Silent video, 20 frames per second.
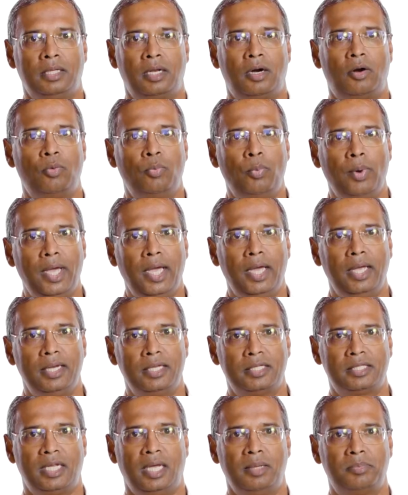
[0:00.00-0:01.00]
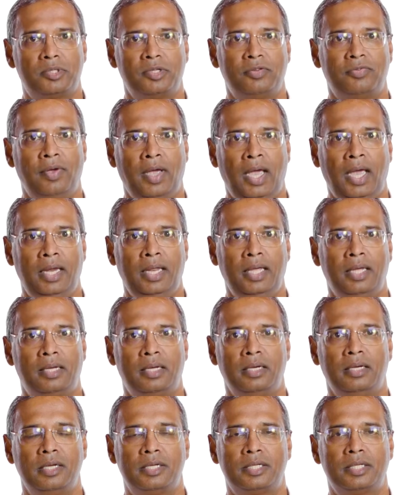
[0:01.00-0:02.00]
There are various types of headache
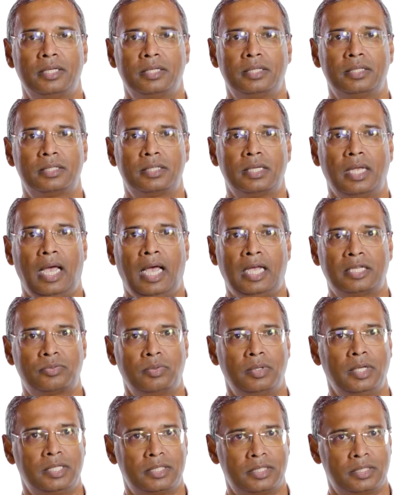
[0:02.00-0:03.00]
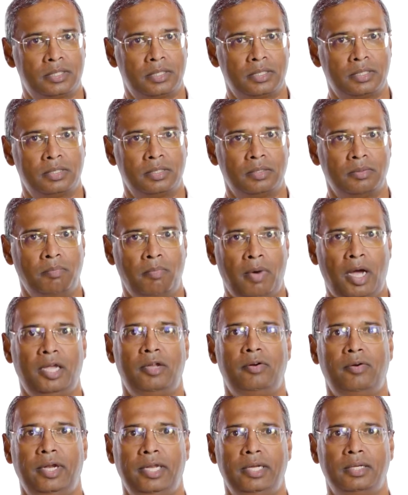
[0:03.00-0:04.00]
conditions as well as
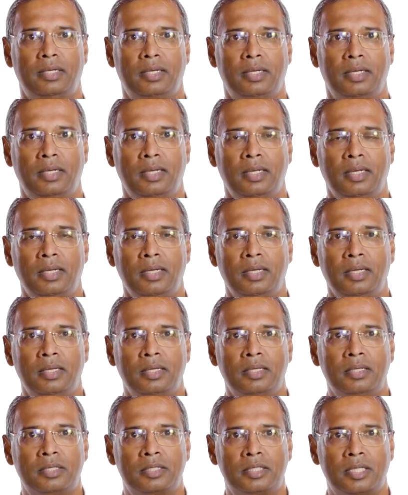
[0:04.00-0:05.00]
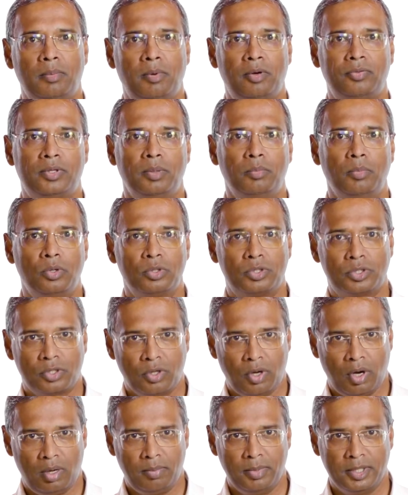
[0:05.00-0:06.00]
migraine. Some of the most
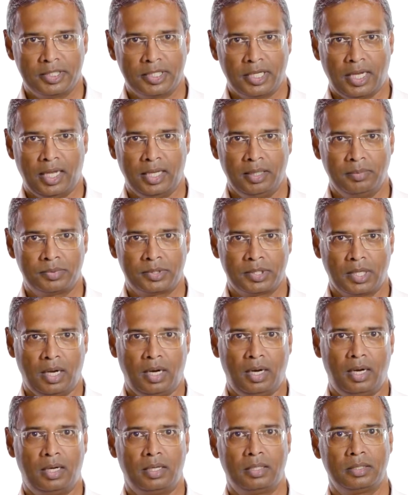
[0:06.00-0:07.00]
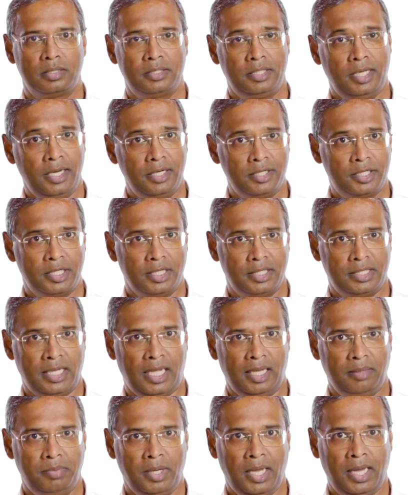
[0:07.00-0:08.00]
common types are tension
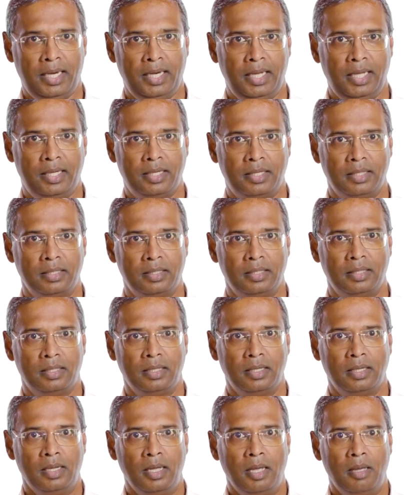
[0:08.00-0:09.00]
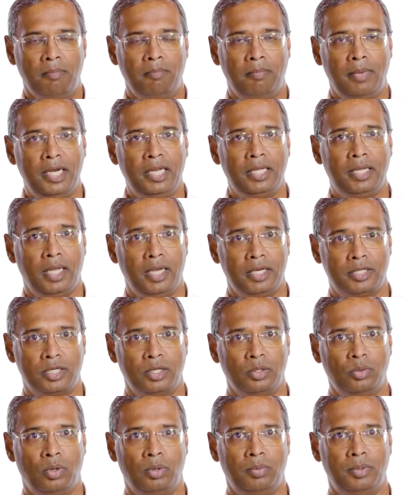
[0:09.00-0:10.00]
type headache,
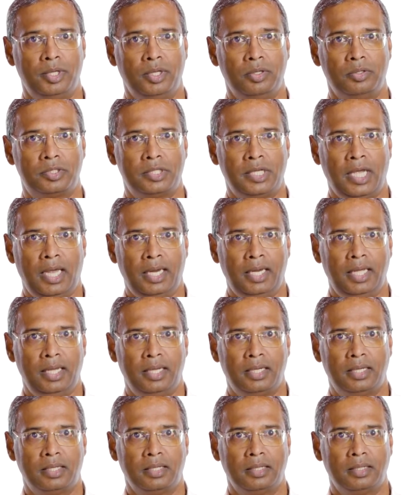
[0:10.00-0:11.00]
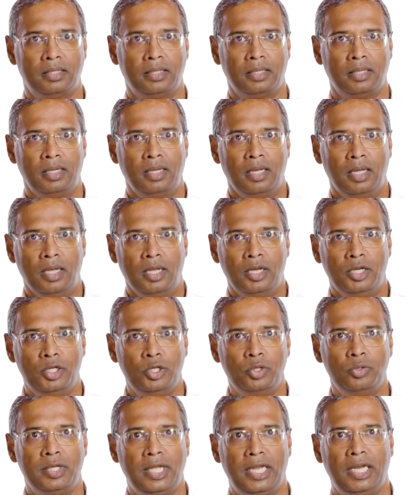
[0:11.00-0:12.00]
medication overuse headache,
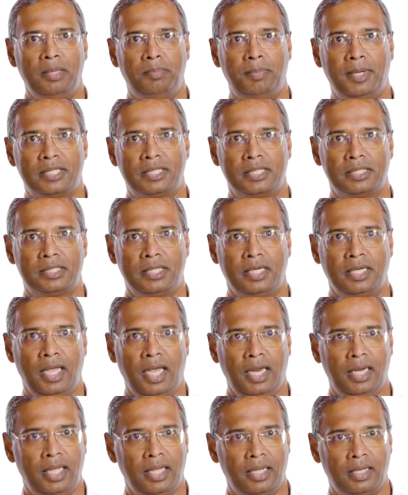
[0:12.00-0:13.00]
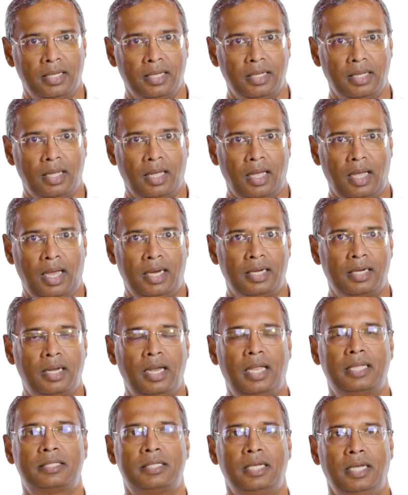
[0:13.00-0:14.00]
new daily persistent headache, and
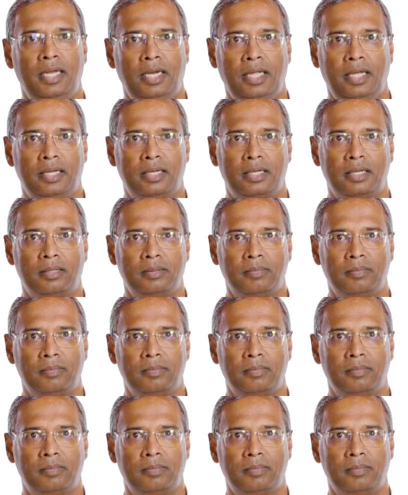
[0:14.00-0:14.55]
cluster headache.